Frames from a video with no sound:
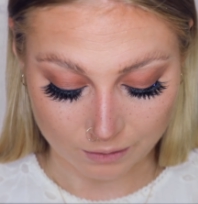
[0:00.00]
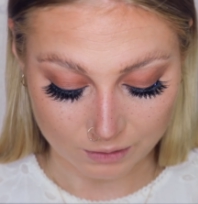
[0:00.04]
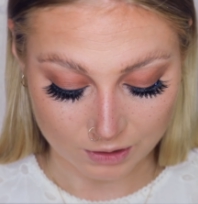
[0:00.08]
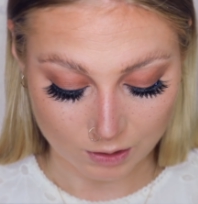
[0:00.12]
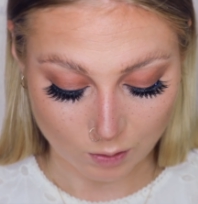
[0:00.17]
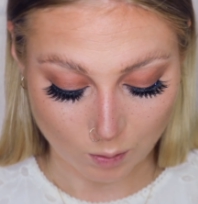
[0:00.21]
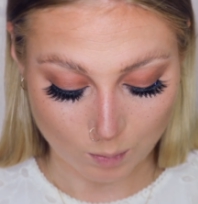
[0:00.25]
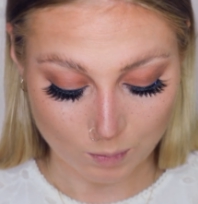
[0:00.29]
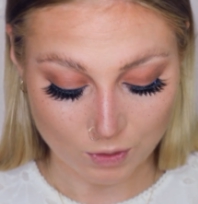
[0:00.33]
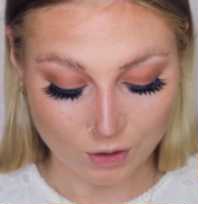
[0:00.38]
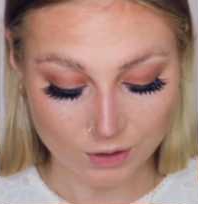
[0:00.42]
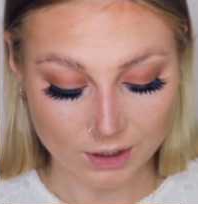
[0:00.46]

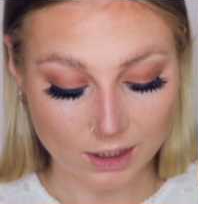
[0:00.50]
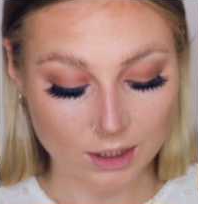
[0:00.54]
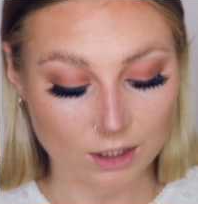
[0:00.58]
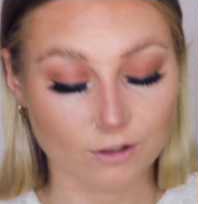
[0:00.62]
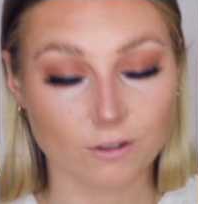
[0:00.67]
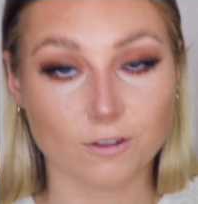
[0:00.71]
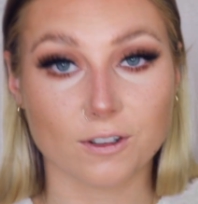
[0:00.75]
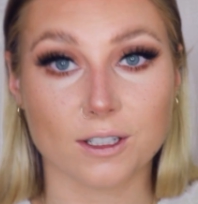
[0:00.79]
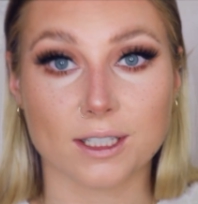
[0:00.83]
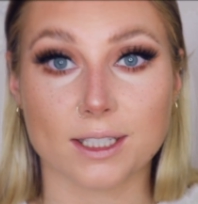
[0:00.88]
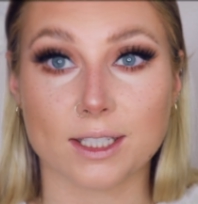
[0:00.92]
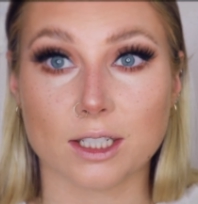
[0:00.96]
So I'm using the
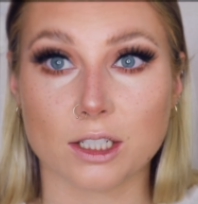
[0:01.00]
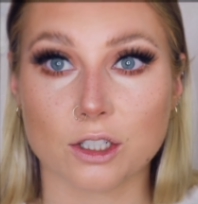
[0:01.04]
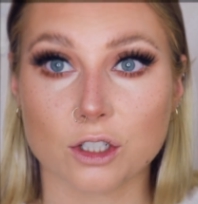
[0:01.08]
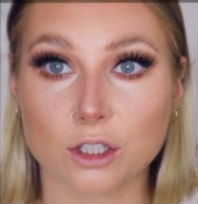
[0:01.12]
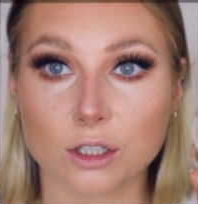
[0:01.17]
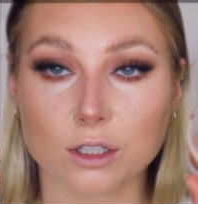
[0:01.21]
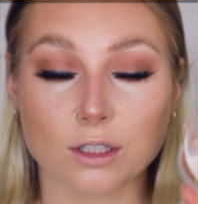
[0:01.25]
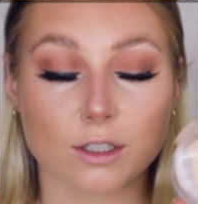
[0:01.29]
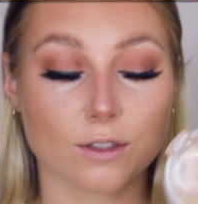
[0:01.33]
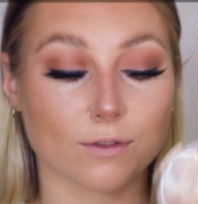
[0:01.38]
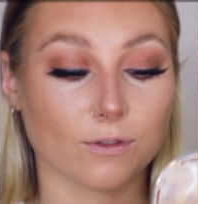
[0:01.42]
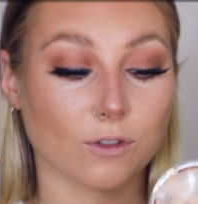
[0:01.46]

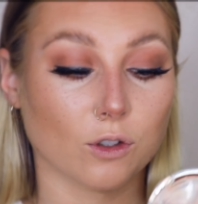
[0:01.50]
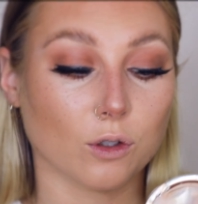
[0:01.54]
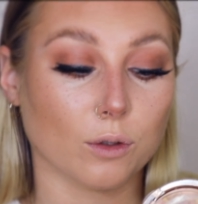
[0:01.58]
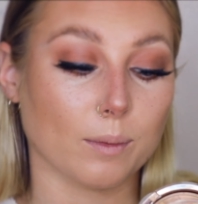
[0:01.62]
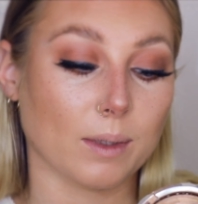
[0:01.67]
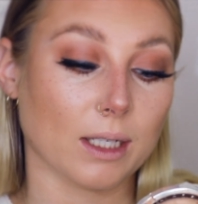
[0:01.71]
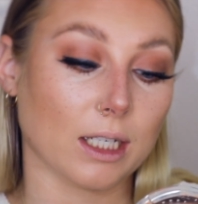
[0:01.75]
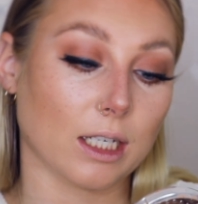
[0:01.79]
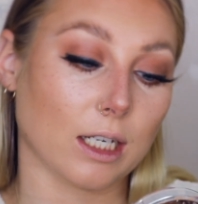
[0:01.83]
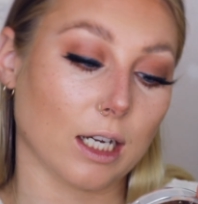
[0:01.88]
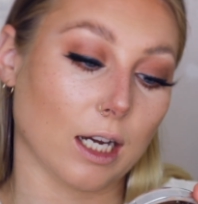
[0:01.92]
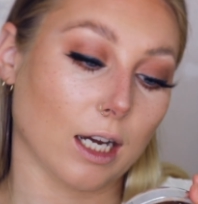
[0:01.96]
Physicians
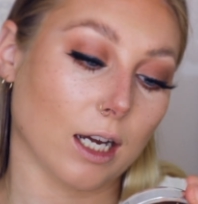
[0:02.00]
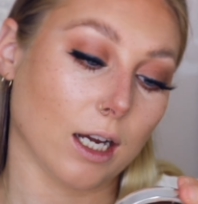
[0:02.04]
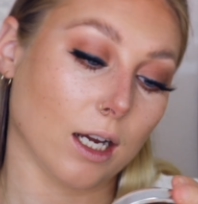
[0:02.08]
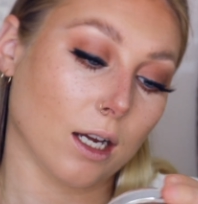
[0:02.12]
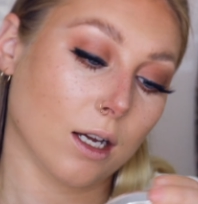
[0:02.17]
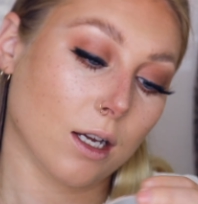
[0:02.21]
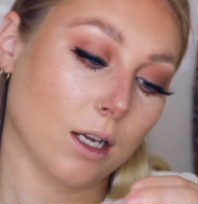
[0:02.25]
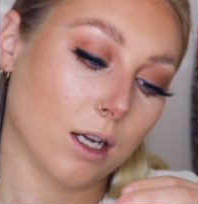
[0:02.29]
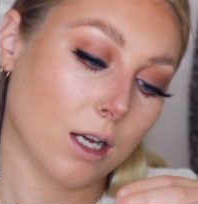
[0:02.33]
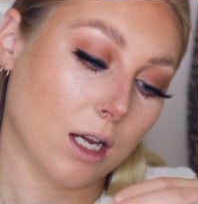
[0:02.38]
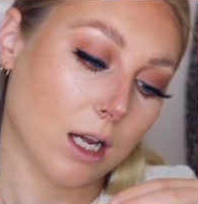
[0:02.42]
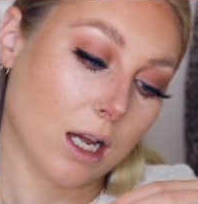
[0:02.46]
Formula
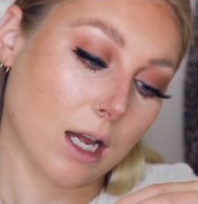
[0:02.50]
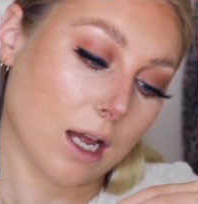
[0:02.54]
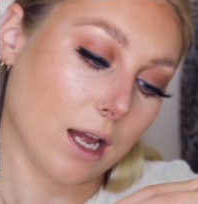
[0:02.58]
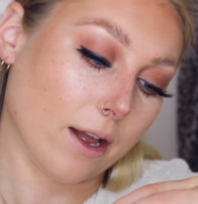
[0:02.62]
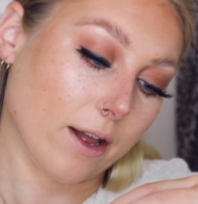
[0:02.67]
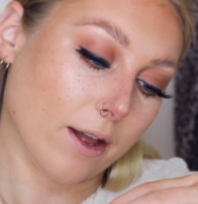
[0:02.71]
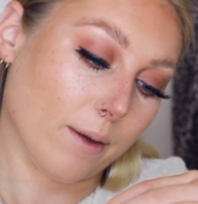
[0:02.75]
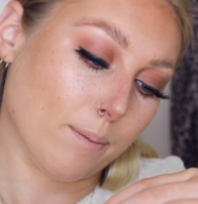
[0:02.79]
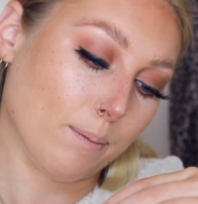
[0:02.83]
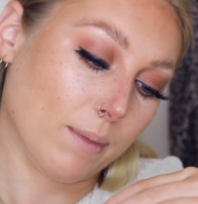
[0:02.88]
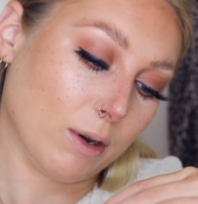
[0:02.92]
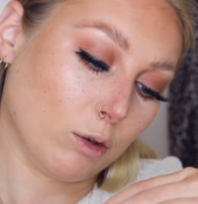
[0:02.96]

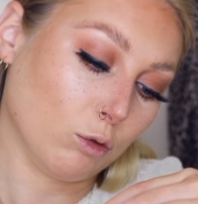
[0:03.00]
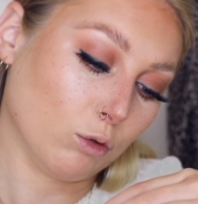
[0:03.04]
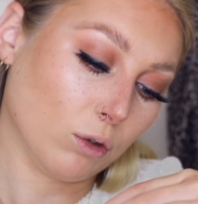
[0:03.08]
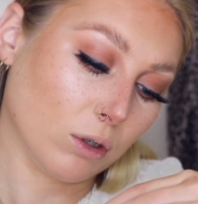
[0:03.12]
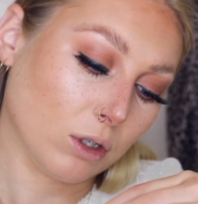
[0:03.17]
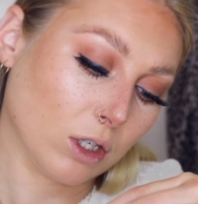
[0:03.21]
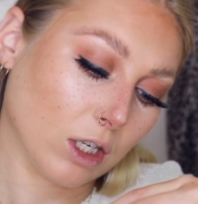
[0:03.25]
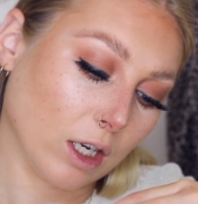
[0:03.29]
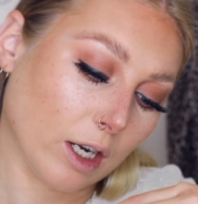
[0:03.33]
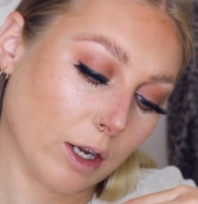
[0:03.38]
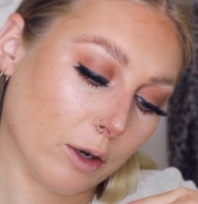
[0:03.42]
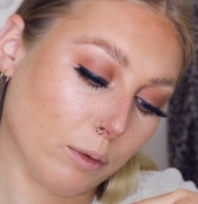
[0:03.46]

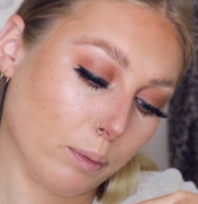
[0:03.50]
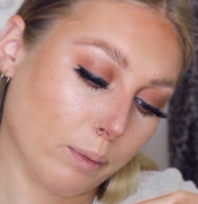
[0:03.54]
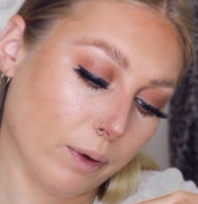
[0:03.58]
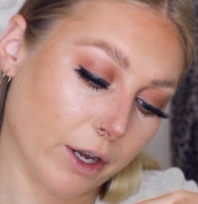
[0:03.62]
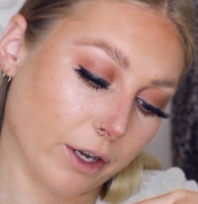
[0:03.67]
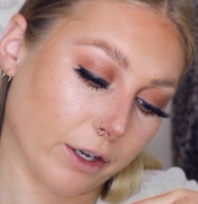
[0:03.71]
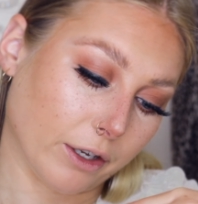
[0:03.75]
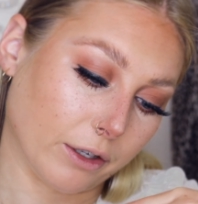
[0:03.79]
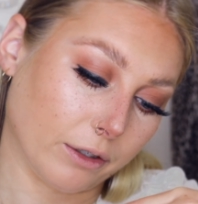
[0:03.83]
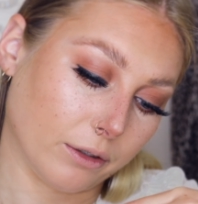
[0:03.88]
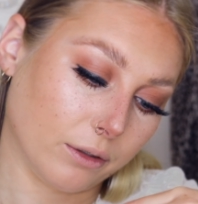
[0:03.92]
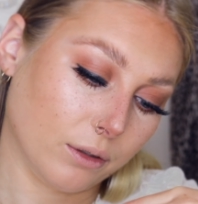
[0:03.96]
Mineral Glow
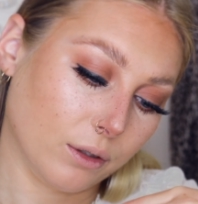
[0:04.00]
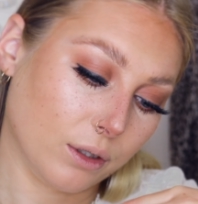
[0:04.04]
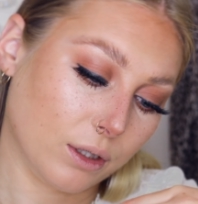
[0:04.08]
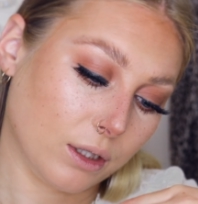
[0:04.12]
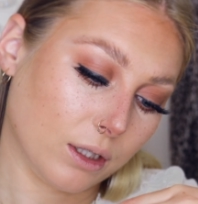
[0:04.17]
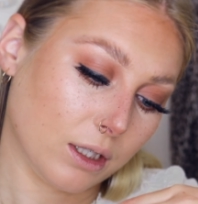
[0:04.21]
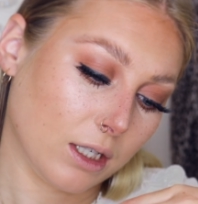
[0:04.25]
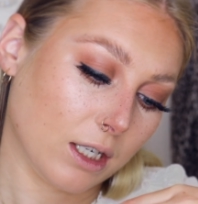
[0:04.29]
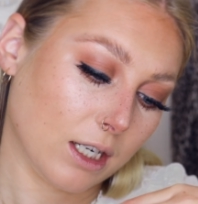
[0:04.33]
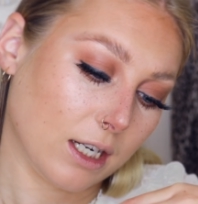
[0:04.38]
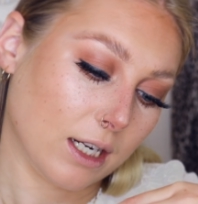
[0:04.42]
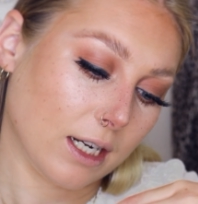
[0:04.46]
Pills
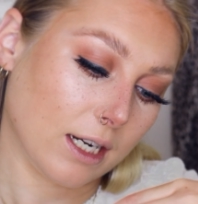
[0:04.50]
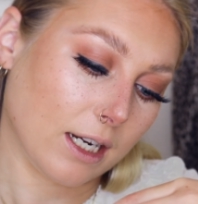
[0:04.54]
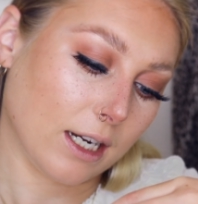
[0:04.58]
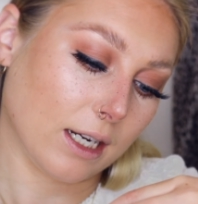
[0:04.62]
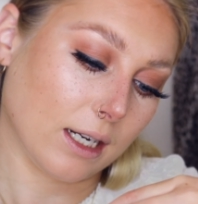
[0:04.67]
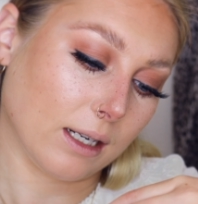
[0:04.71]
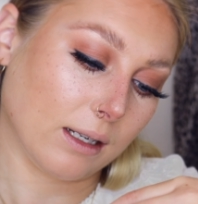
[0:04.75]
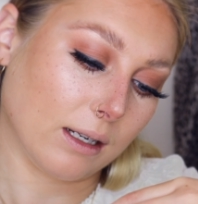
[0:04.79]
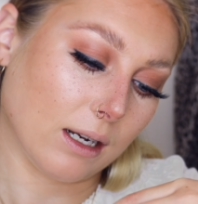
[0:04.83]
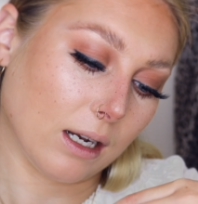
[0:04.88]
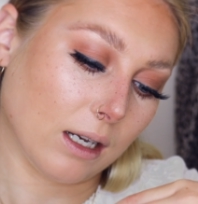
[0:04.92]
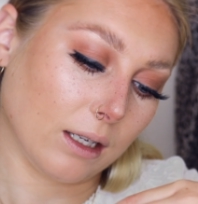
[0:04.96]

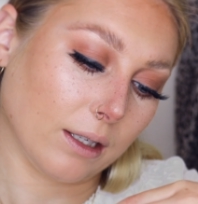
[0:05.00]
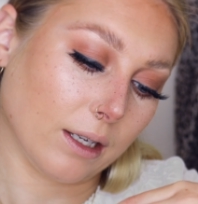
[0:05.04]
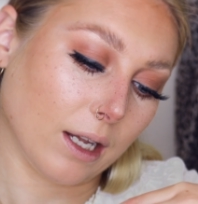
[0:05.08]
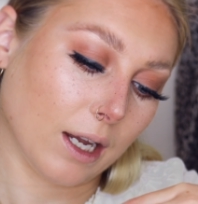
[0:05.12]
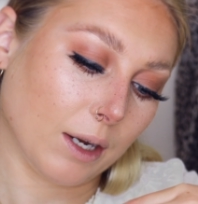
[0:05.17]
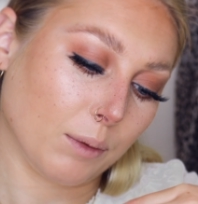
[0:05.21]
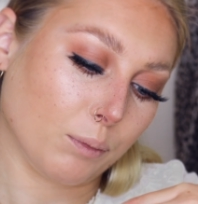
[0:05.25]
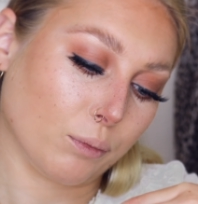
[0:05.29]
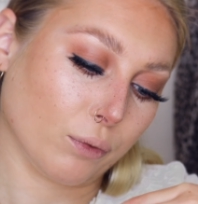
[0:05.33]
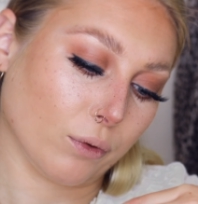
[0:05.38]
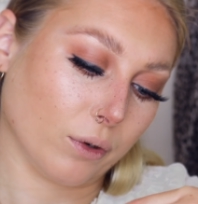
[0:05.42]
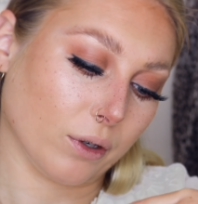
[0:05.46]
in
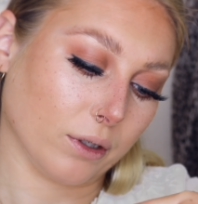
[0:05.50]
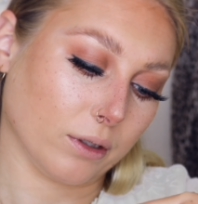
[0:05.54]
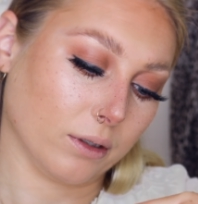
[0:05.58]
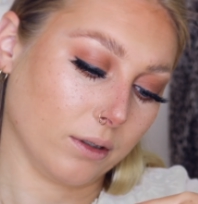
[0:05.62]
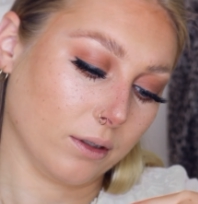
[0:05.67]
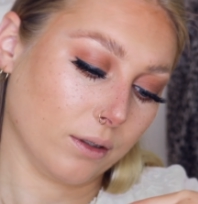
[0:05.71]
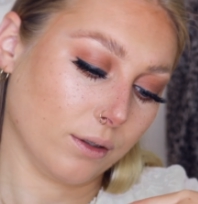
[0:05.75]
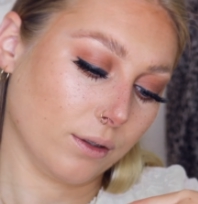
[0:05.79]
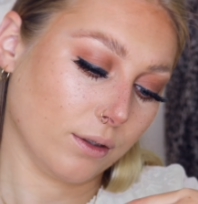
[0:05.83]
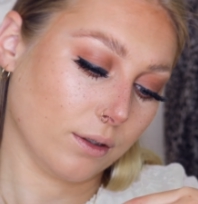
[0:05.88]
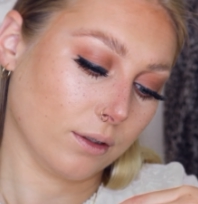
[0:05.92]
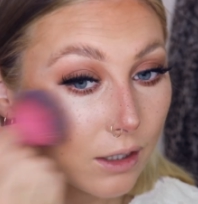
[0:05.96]
light
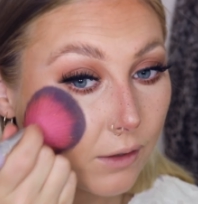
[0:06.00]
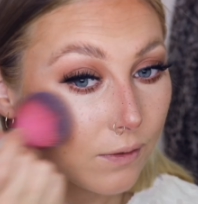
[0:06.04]
bronze.